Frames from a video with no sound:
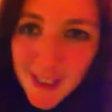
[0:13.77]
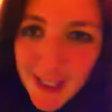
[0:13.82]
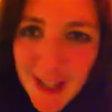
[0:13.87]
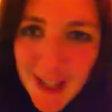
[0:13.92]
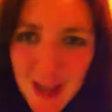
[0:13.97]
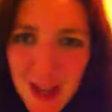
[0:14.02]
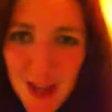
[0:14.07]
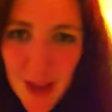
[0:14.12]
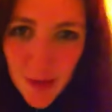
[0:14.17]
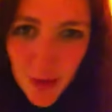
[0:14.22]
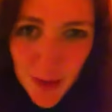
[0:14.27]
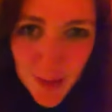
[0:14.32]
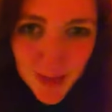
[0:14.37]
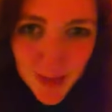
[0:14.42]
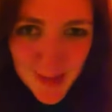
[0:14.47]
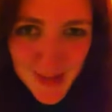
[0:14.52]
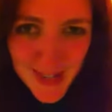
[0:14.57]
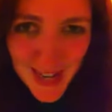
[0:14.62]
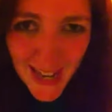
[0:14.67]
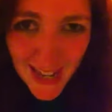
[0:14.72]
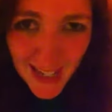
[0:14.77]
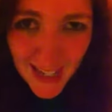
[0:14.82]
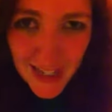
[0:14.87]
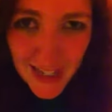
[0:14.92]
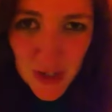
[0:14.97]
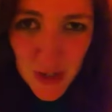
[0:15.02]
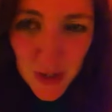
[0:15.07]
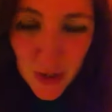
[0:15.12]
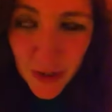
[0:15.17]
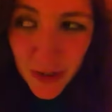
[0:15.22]
it. The room I'm staying in
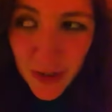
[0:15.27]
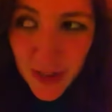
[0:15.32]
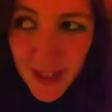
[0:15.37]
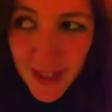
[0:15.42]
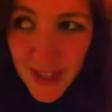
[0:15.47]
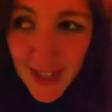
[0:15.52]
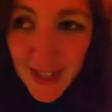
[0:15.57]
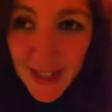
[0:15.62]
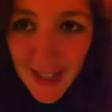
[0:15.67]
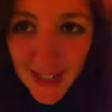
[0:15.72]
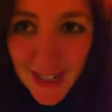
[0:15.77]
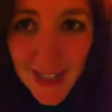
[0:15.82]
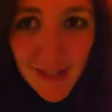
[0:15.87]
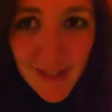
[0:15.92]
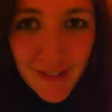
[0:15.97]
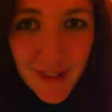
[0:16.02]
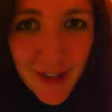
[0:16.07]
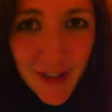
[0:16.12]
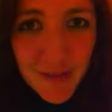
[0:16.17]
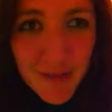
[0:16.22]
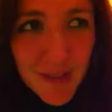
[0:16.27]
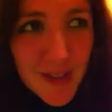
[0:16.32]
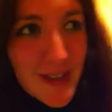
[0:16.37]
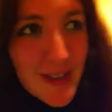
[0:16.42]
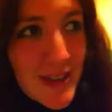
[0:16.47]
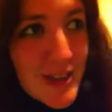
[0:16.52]
is called the Latin room.